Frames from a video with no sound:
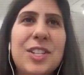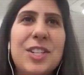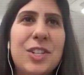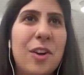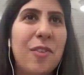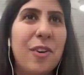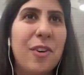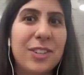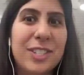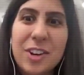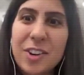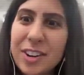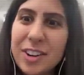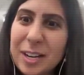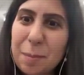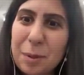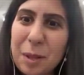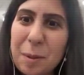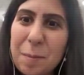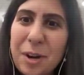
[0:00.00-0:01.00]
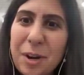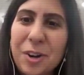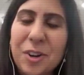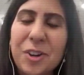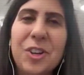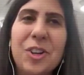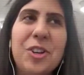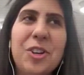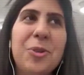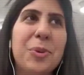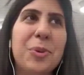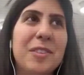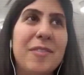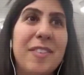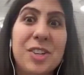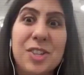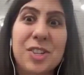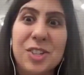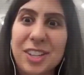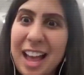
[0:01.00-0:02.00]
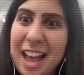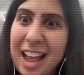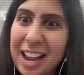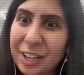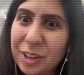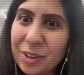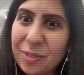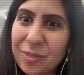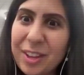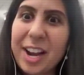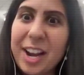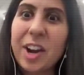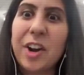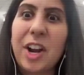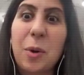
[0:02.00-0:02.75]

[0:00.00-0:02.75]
started volunteering at Planned Parenthood, was eventually hired there.